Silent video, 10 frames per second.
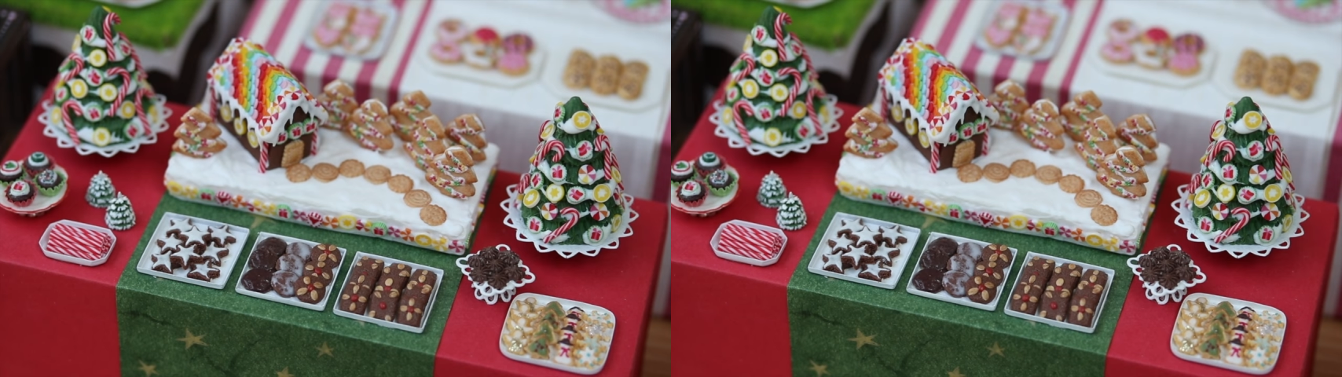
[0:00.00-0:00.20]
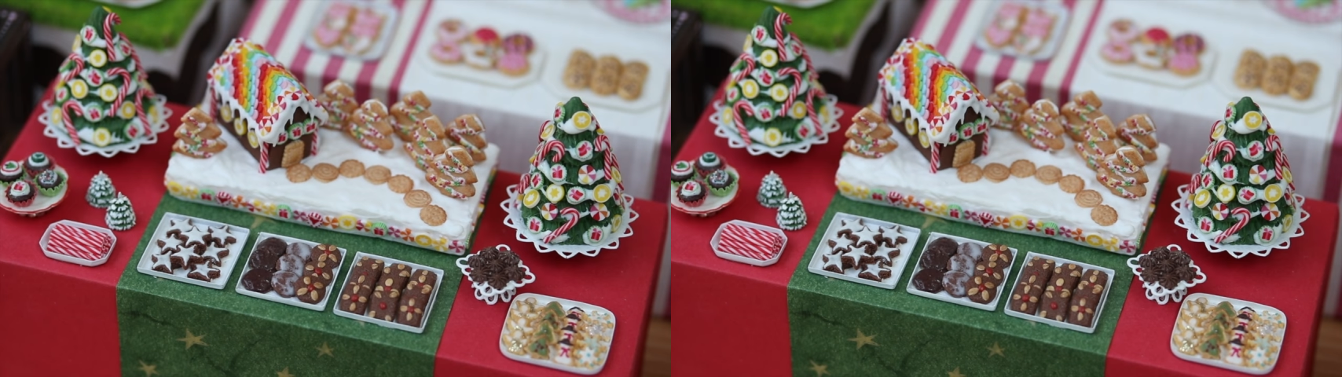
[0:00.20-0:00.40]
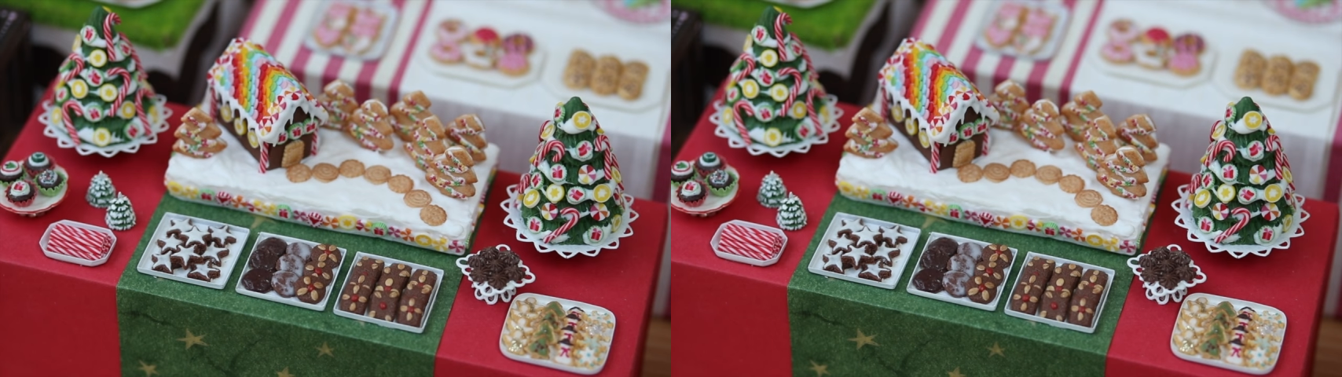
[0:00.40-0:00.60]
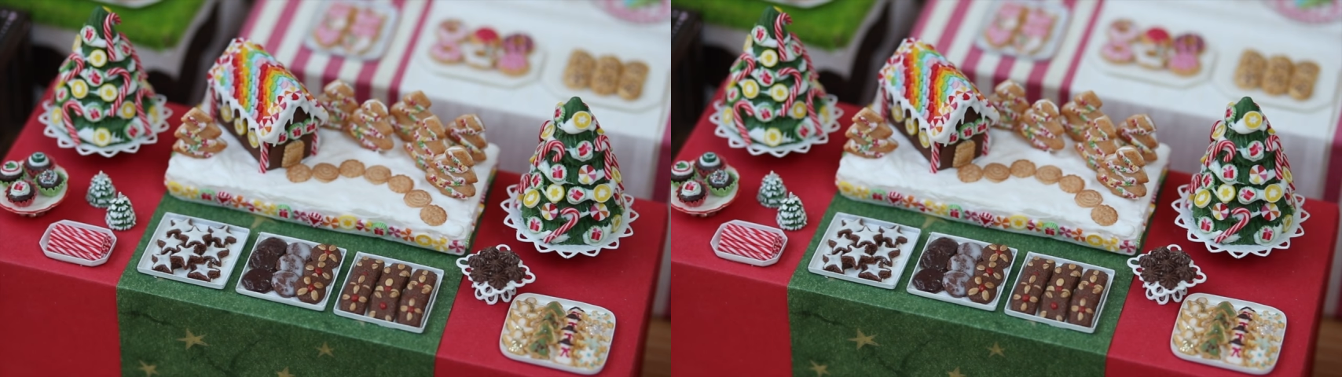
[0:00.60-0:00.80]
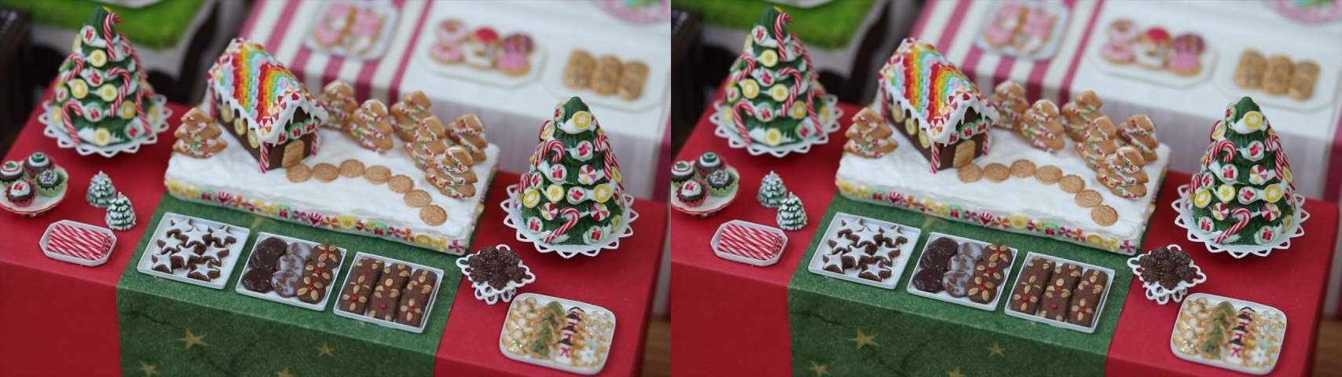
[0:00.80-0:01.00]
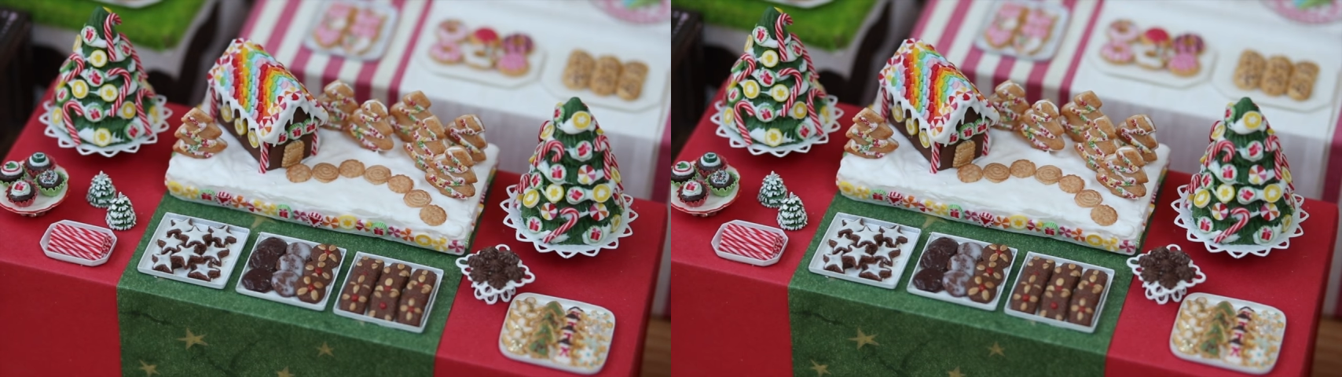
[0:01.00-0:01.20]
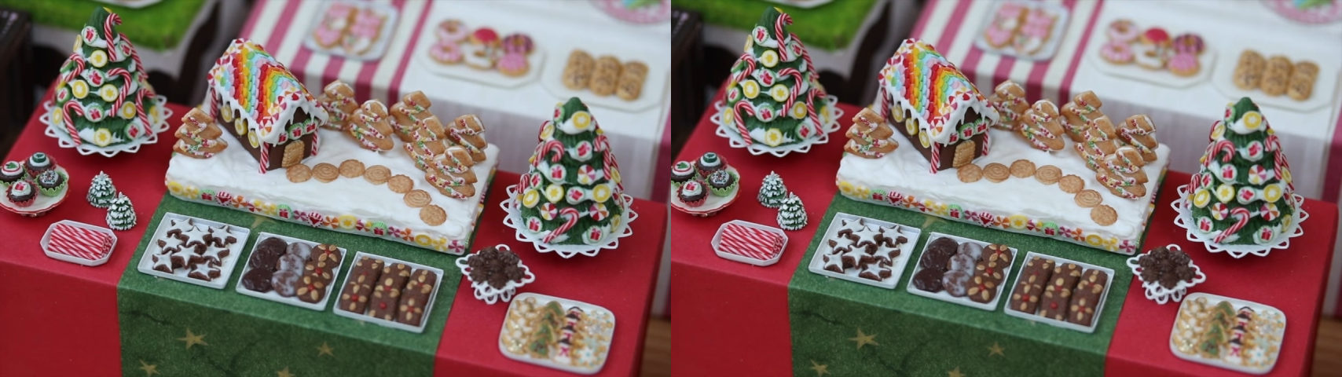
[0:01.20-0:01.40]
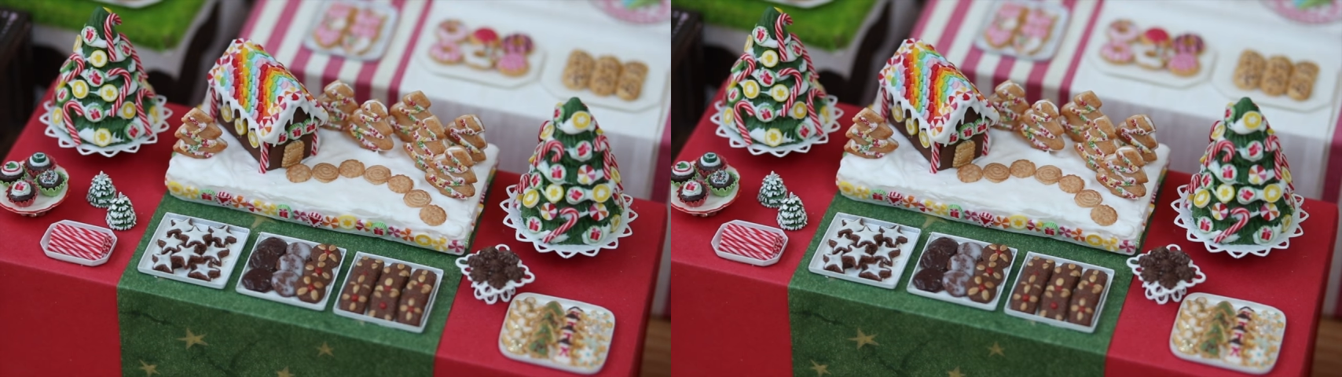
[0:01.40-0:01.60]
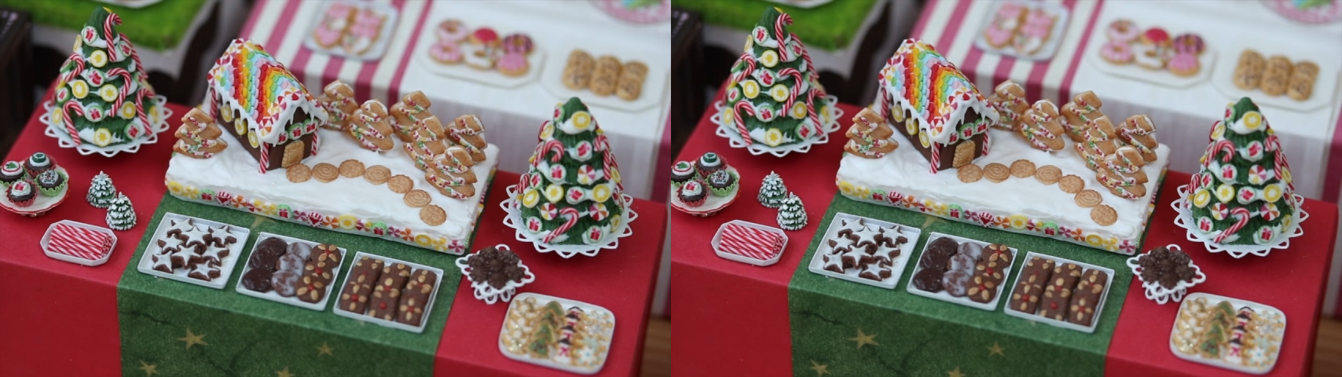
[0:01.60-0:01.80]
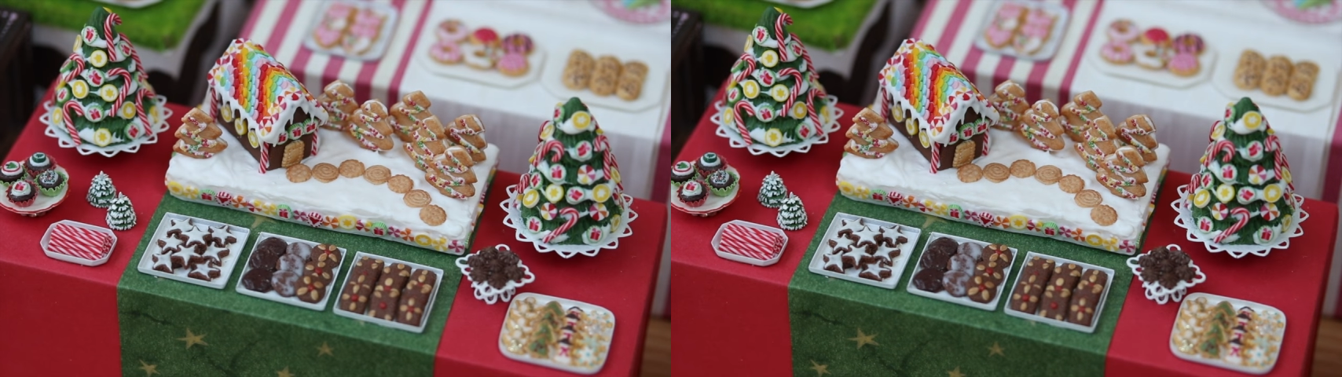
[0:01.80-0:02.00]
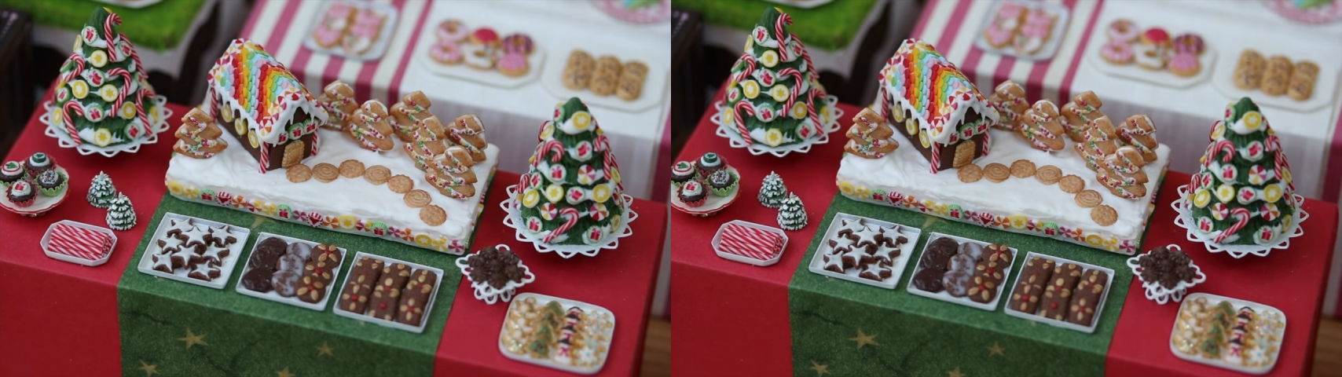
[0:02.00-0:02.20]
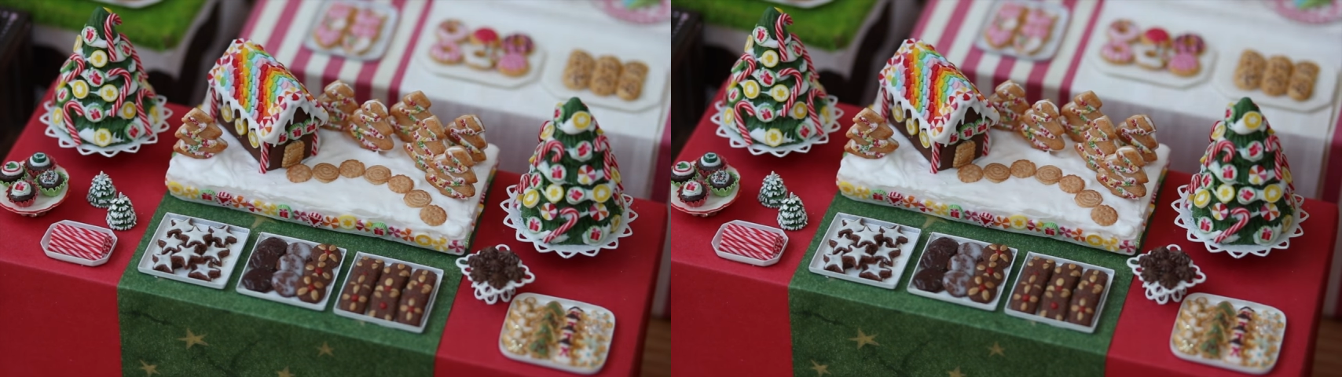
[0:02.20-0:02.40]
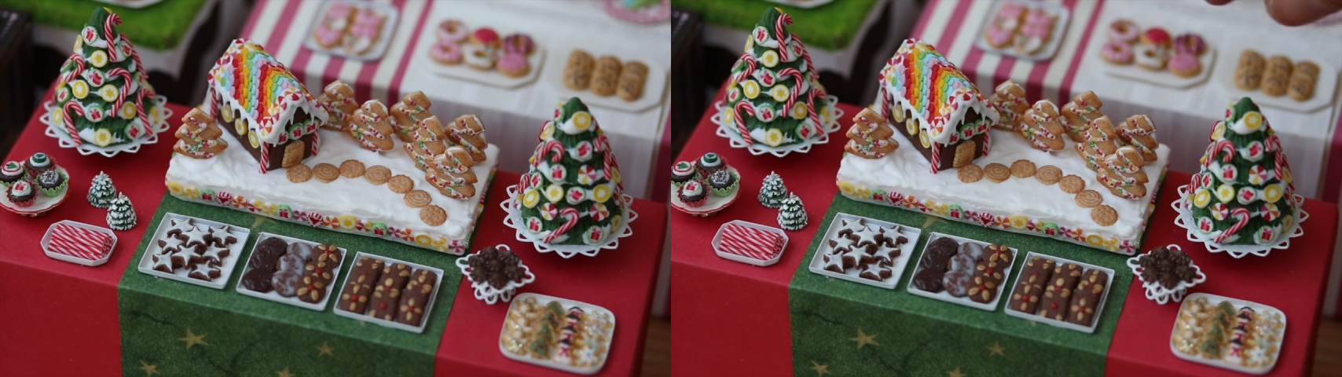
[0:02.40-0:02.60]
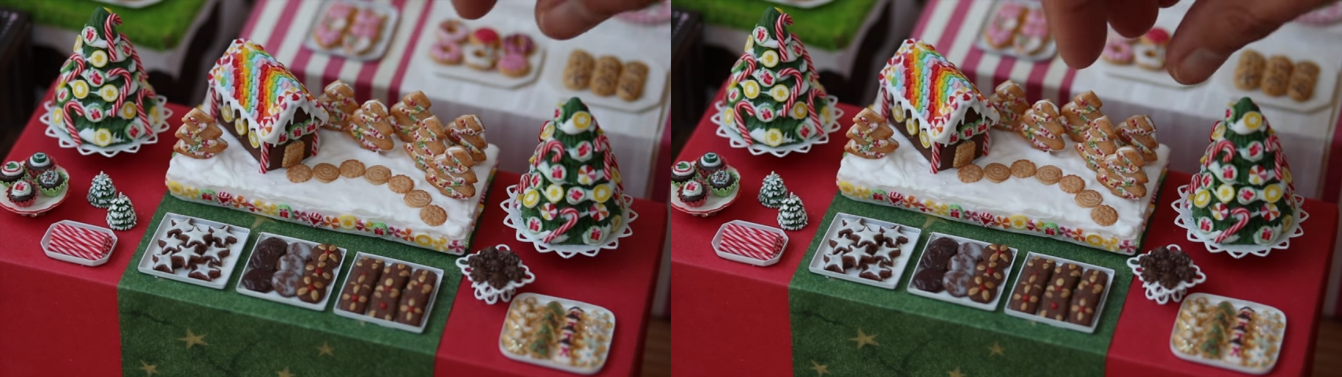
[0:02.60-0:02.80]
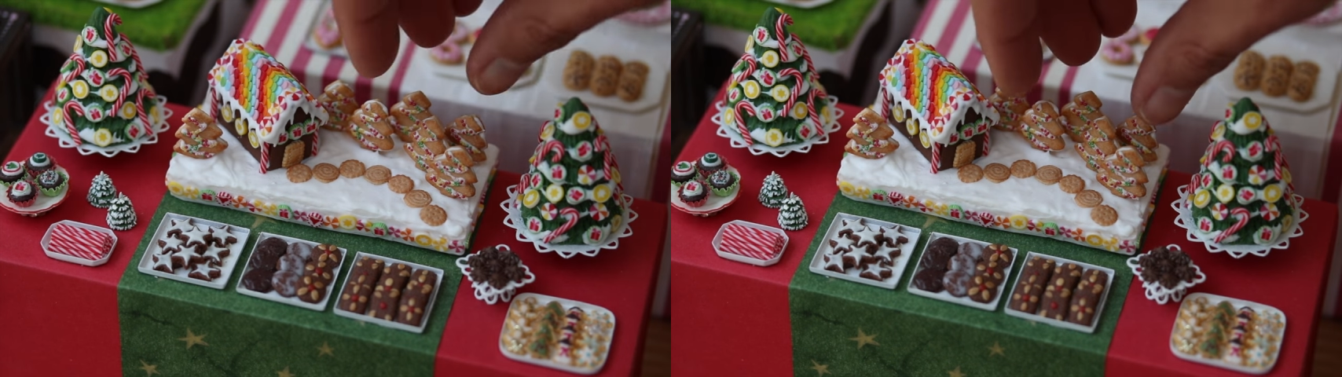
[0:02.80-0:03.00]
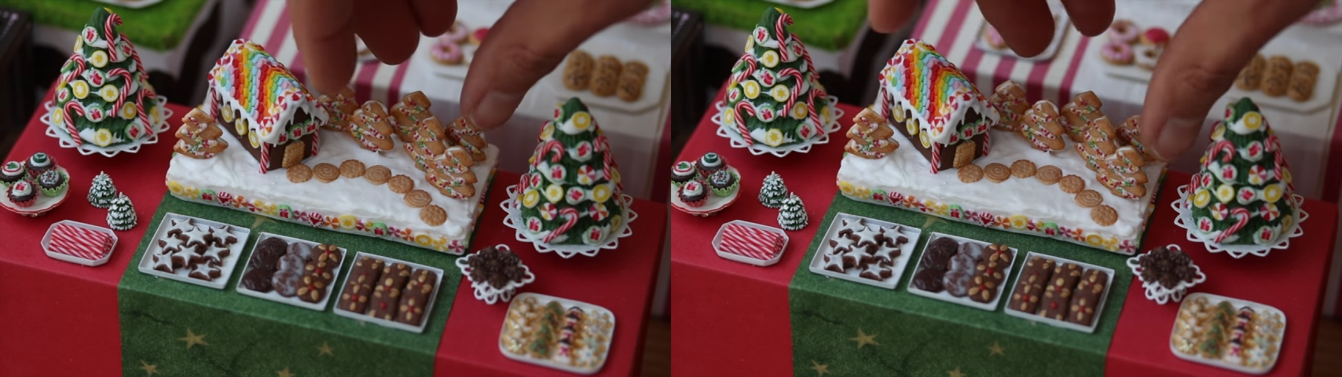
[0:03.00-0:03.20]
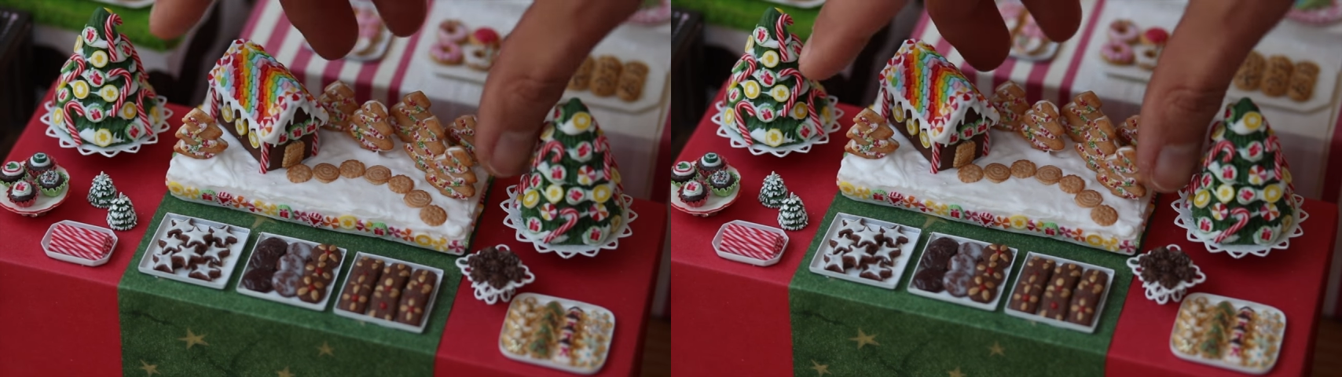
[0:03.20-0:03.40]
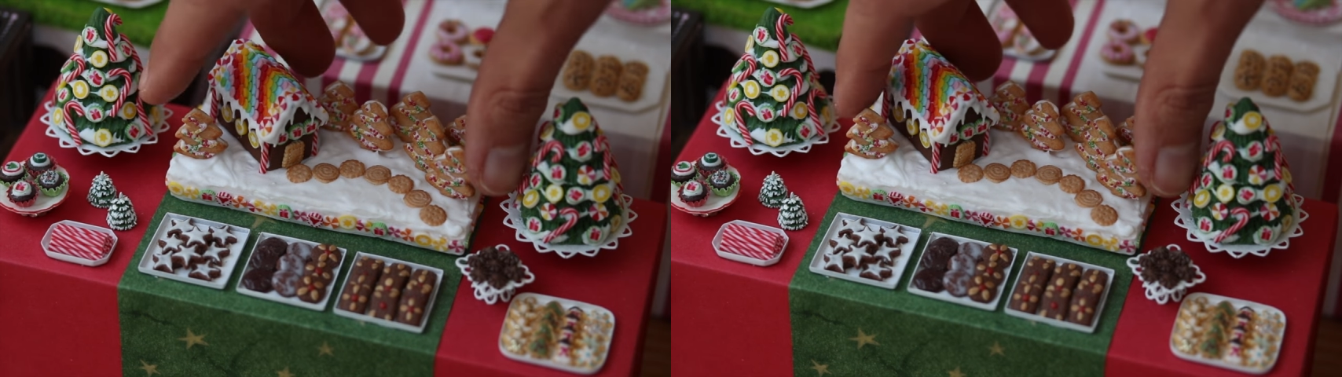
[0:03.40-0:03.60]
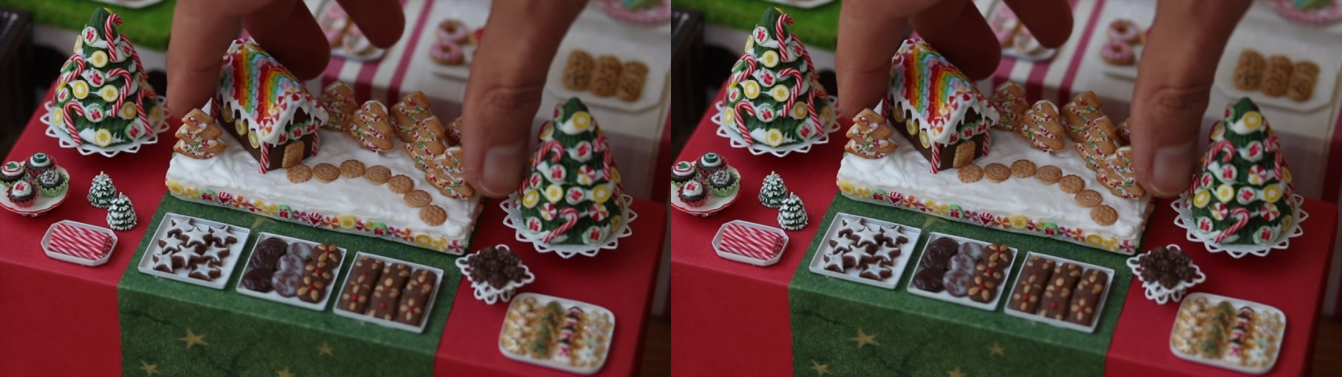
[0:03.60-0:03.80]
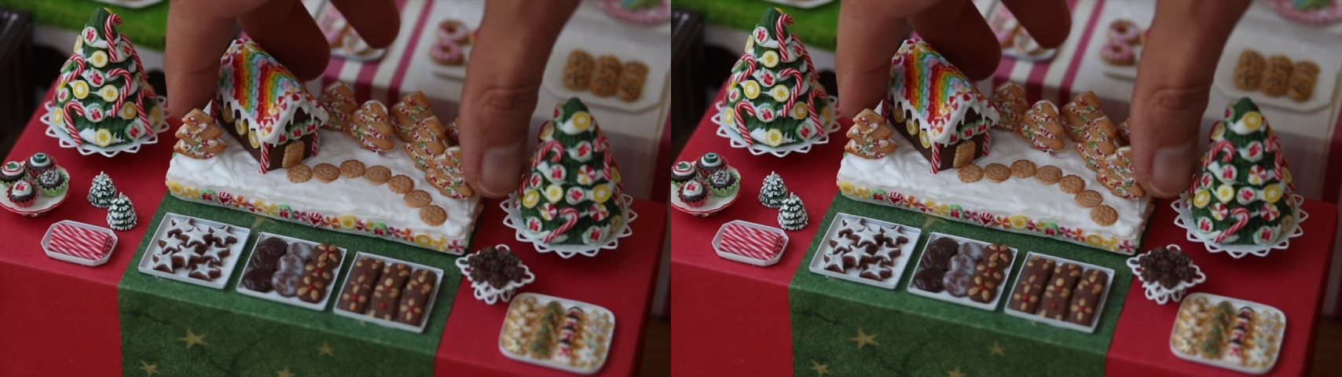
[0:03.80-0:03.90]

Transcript: (no speaker visible)